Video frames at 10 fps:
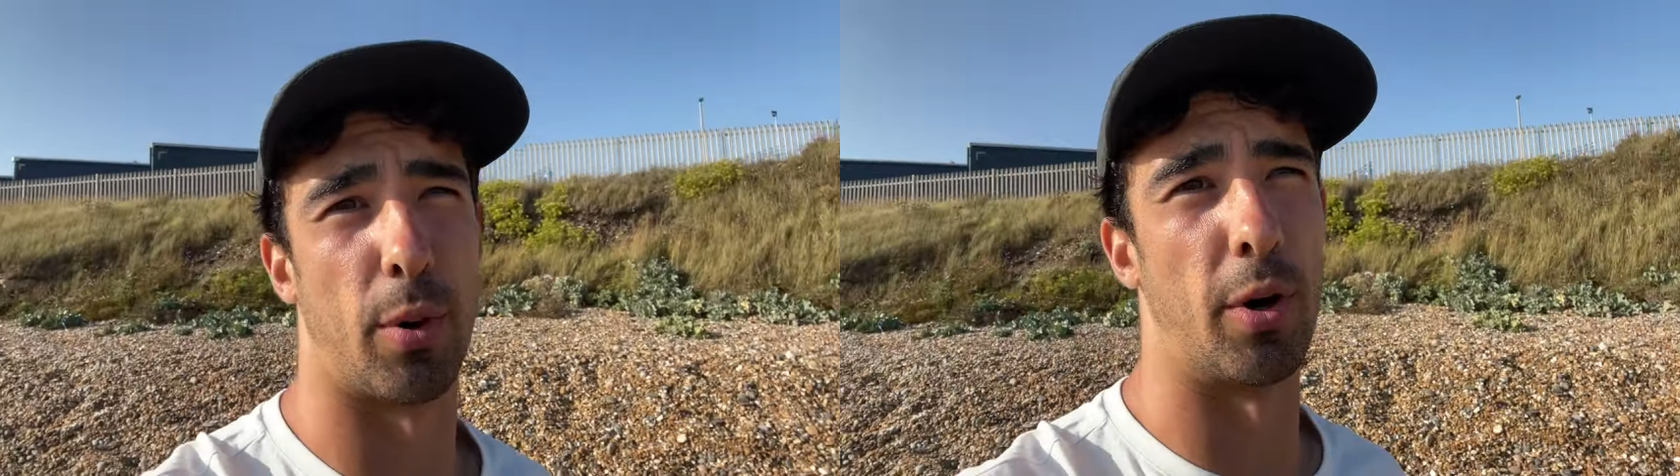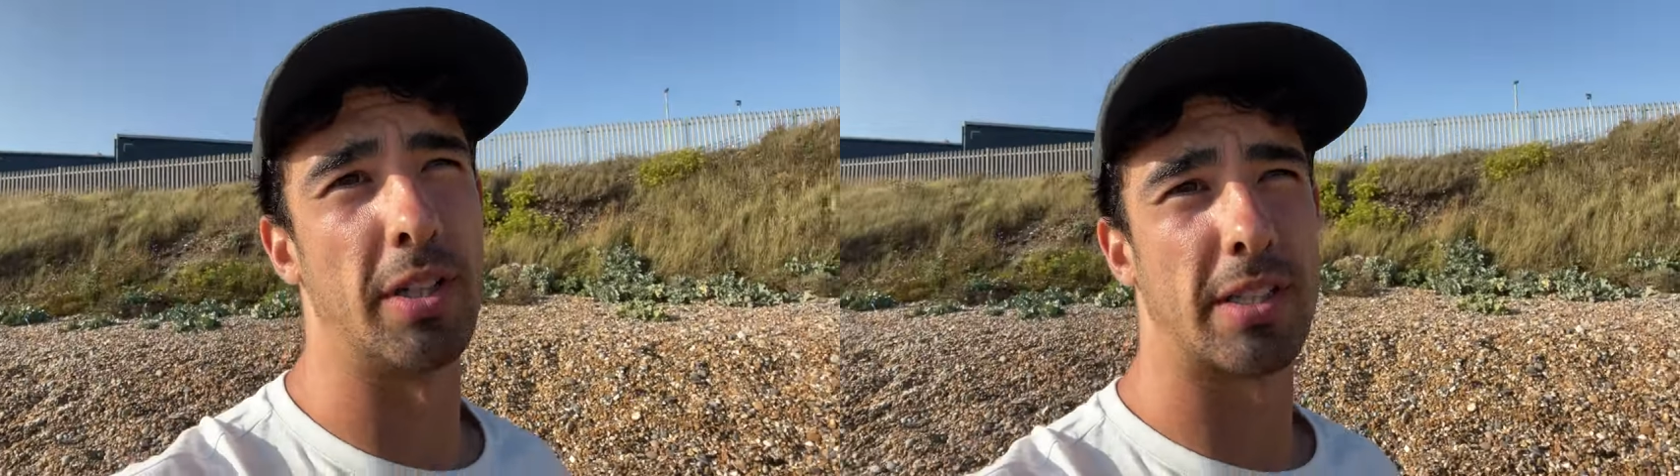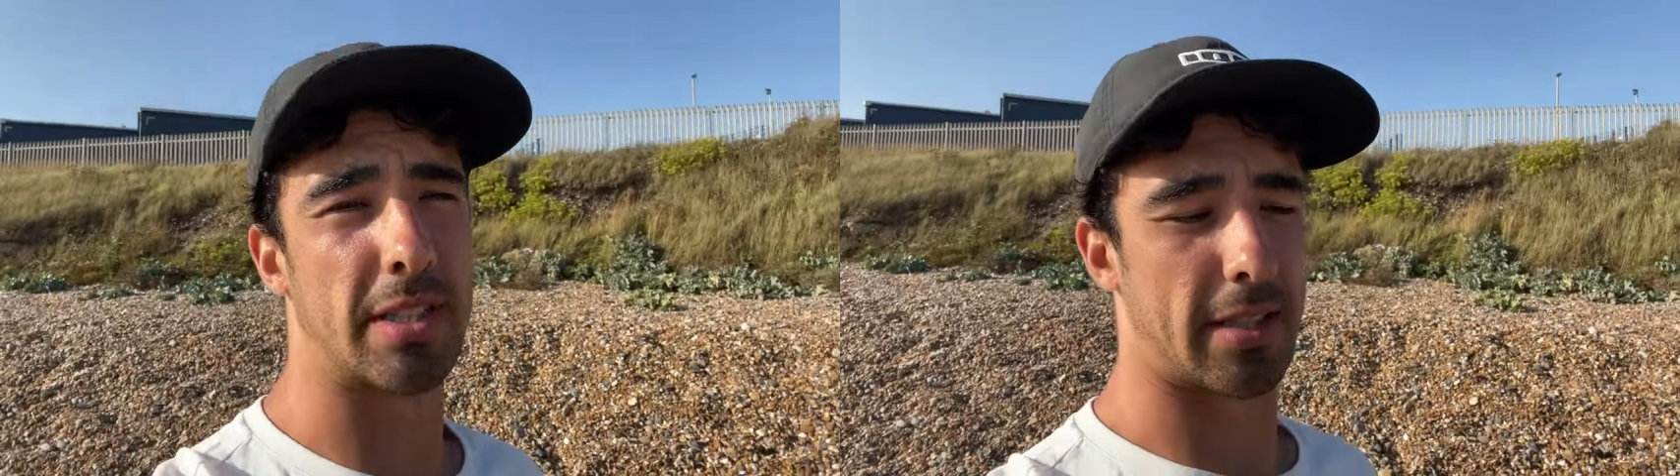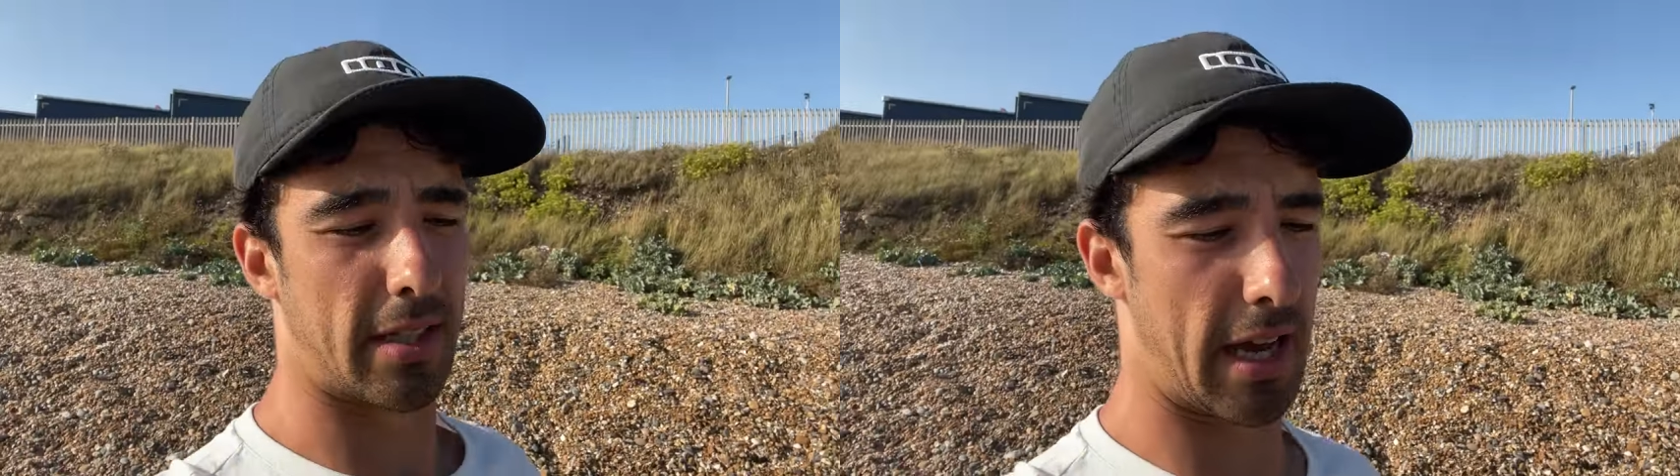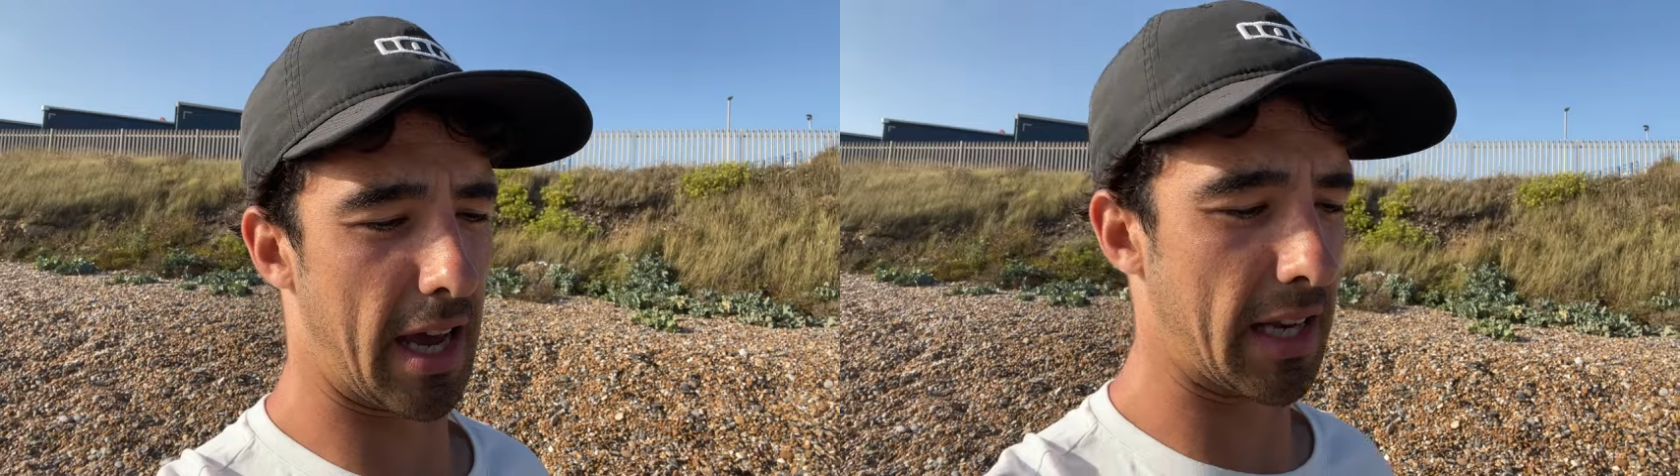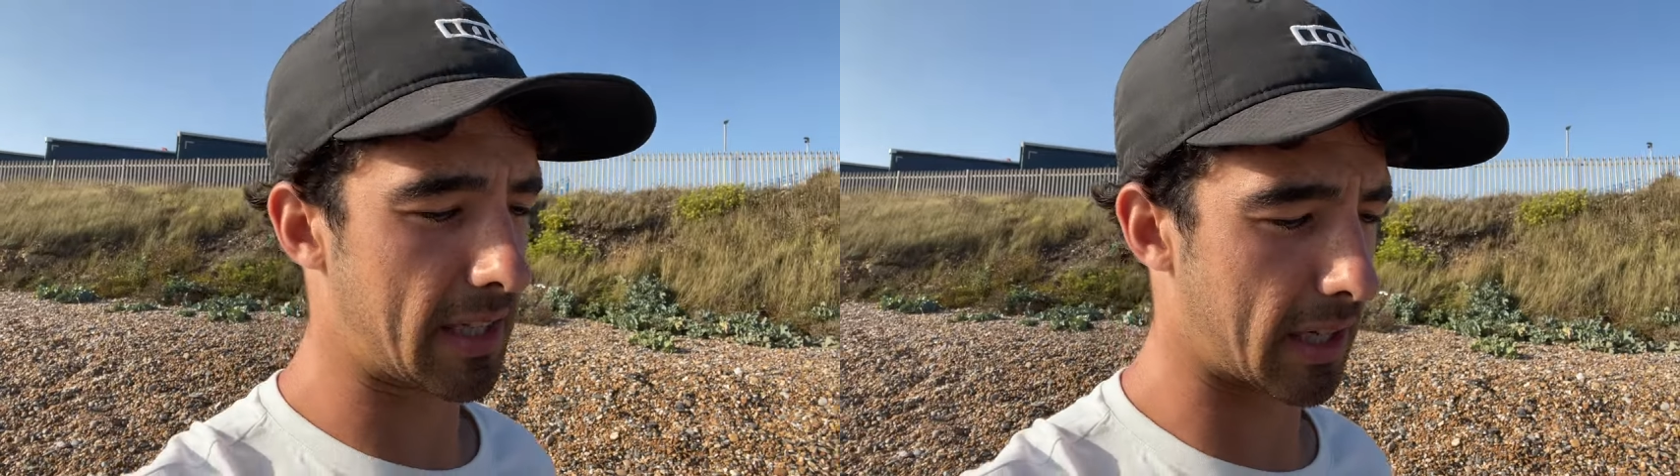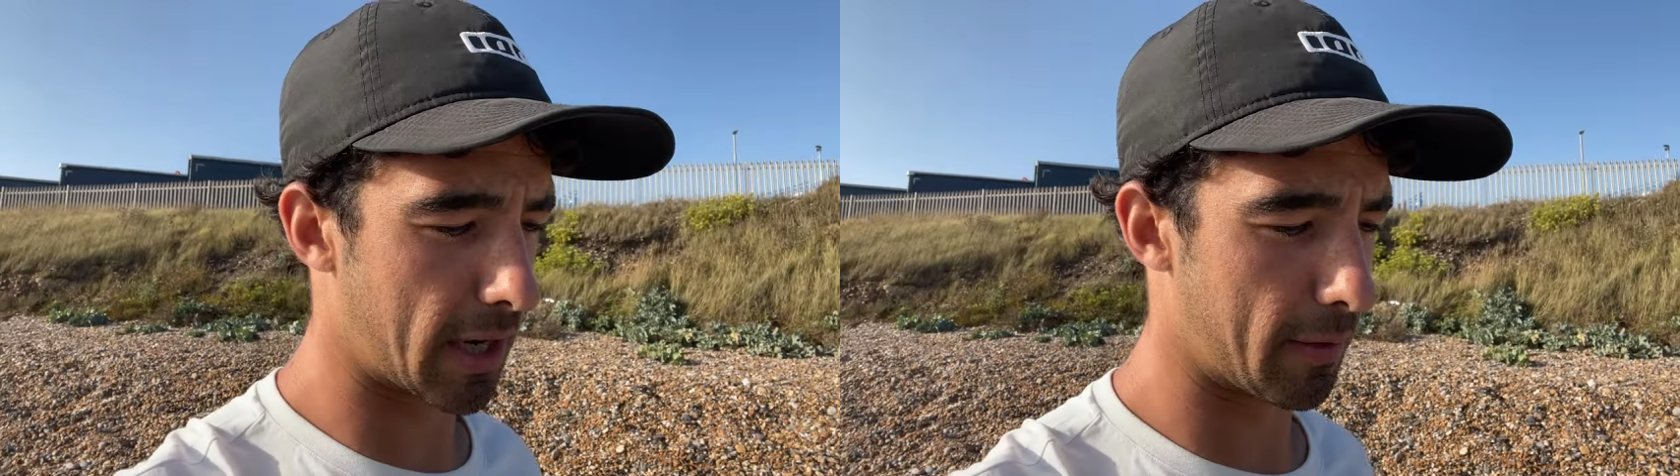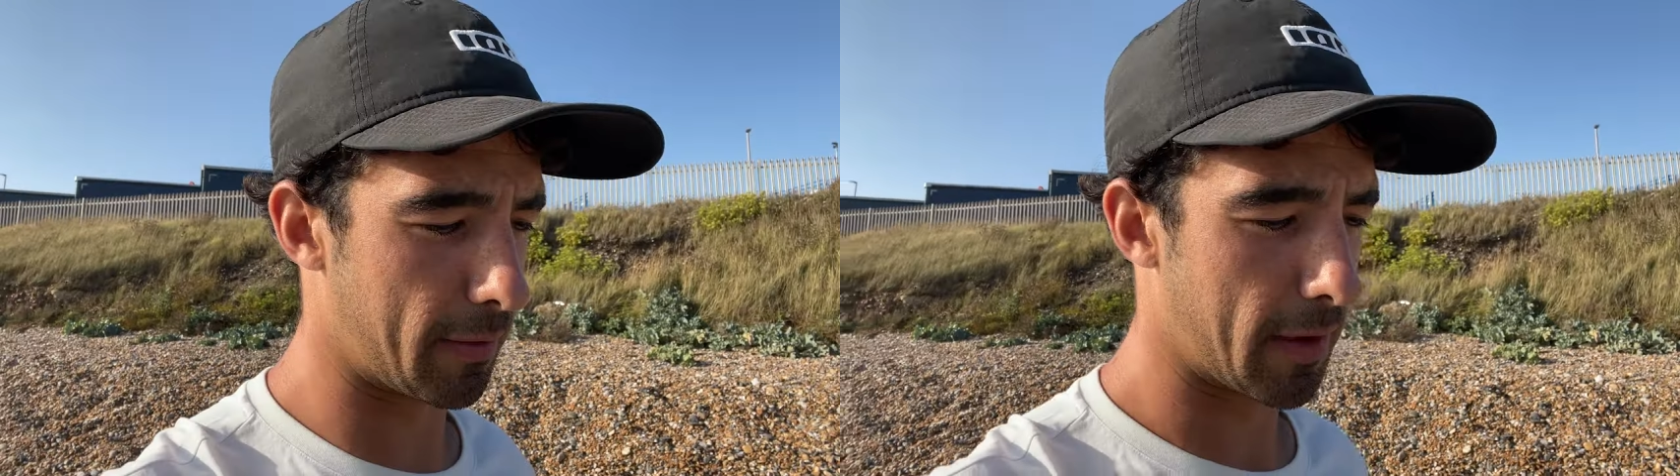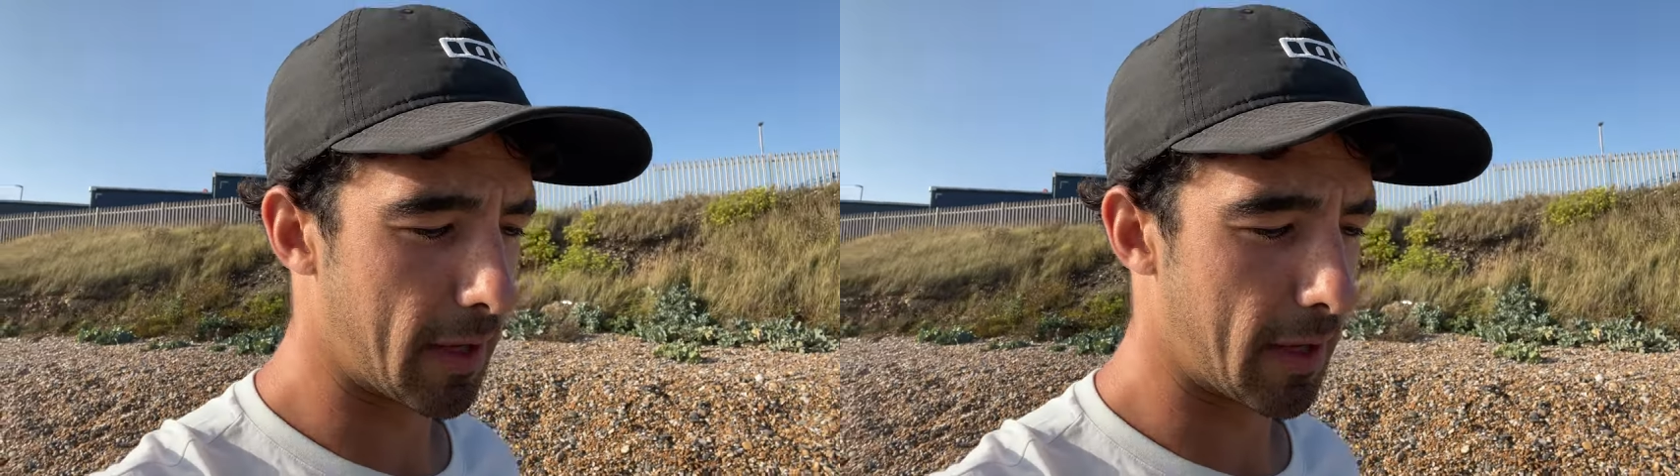points, I had kind of